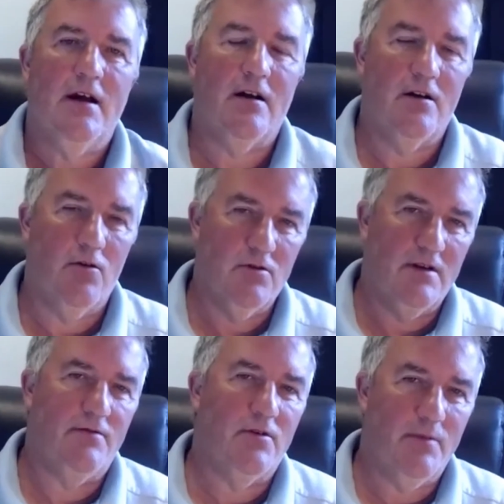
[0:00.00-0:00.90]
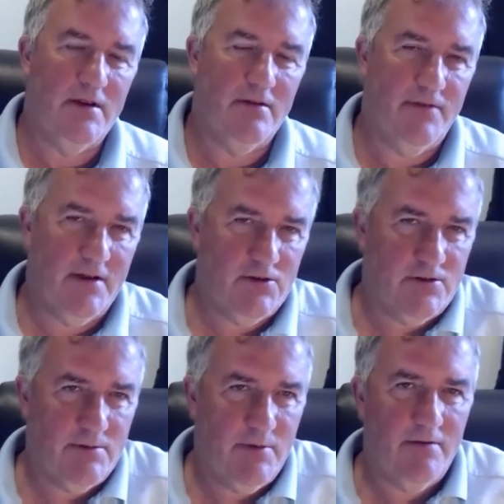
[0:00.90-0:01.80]
Our own liver
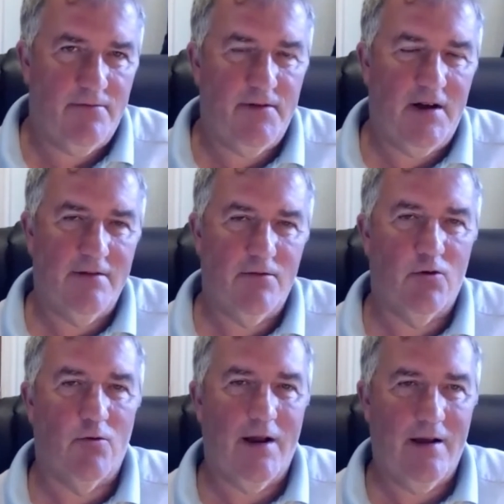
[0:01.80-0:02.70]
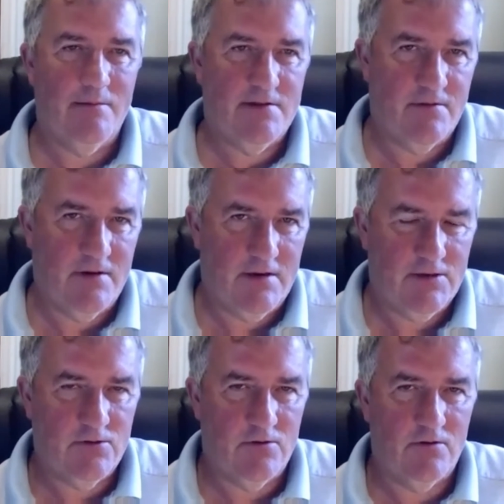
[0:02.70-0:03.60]
manufactures about 5 grams of
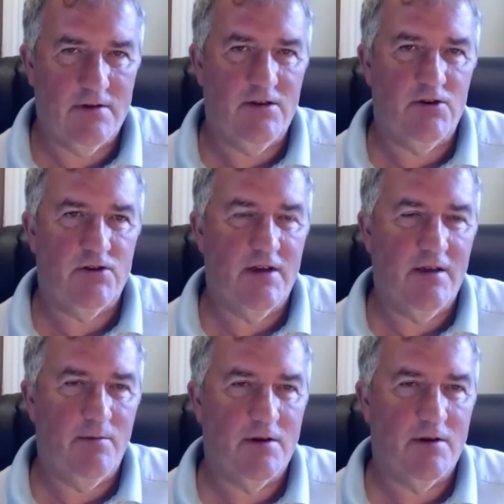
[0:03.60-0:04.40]
cholesterol each day,